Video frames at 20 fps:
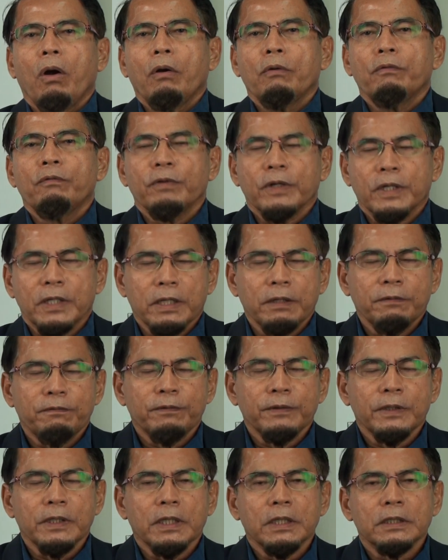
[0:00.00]

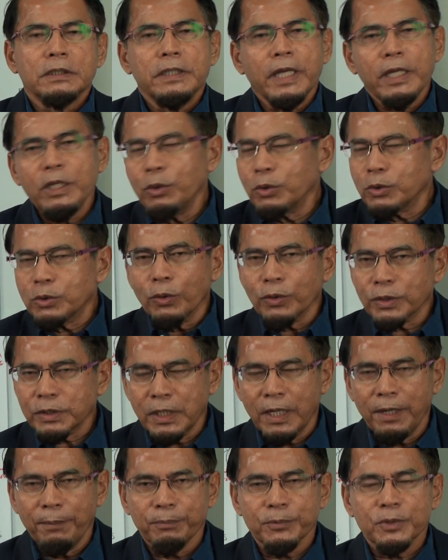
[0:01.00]
forgiveness, they use those
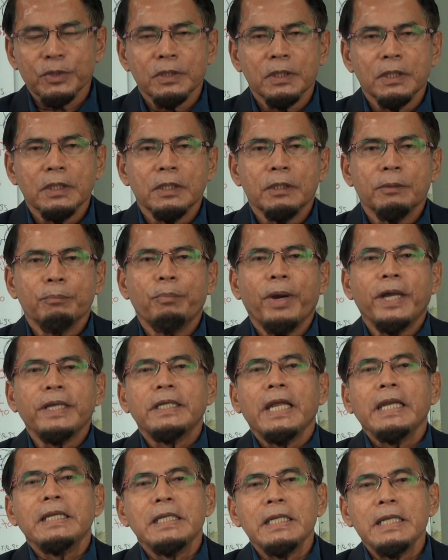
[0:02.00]
terms,
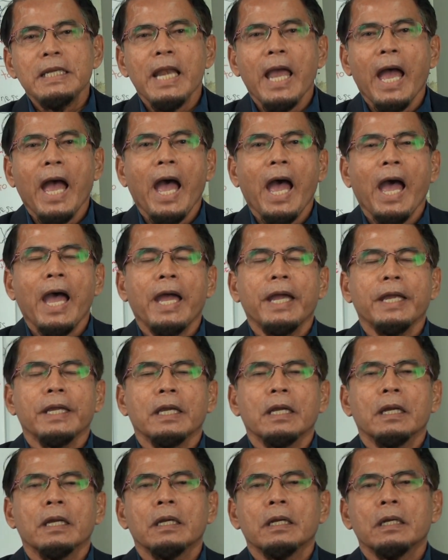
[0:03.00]
but they
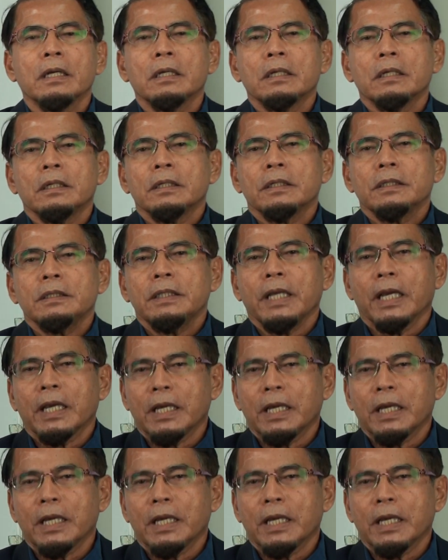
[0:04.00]
deny the